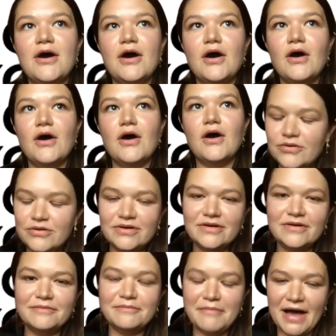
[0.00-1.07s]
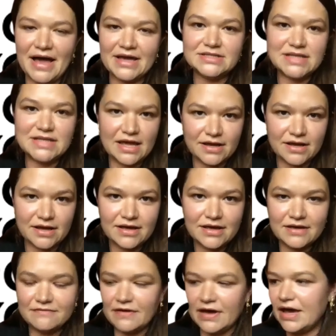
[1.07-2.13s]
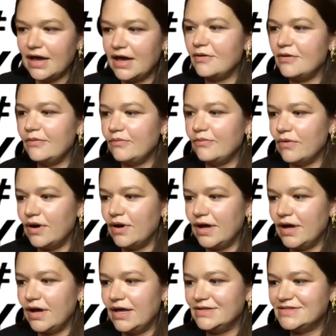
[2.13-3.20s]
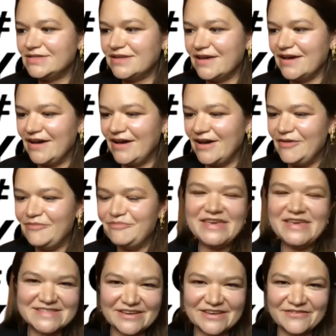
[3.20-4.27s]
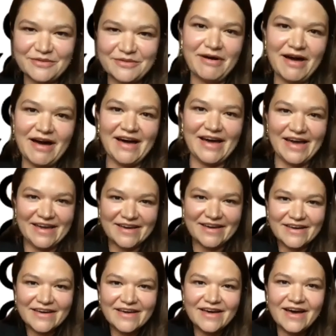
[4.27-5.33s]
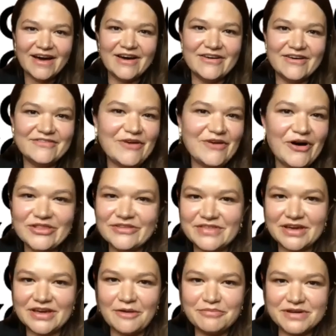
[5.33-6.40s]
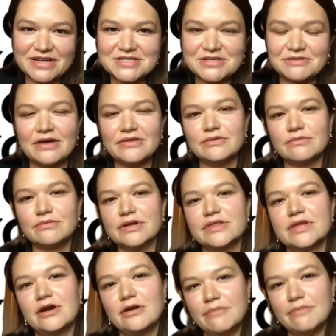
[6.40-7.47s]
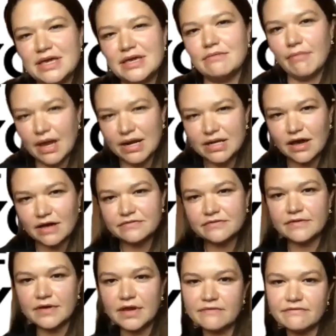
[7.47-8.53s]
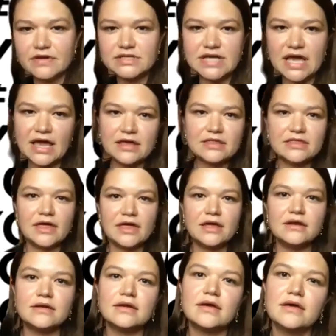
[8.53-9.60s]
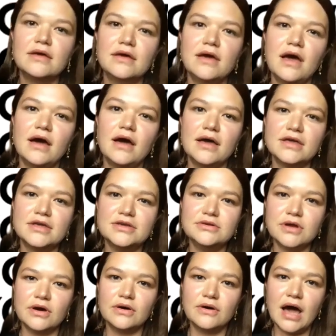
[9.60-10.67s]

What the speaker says: own my data, if I want a piece of the pie of all of the companies around the world that are making money off of it every day, then you know,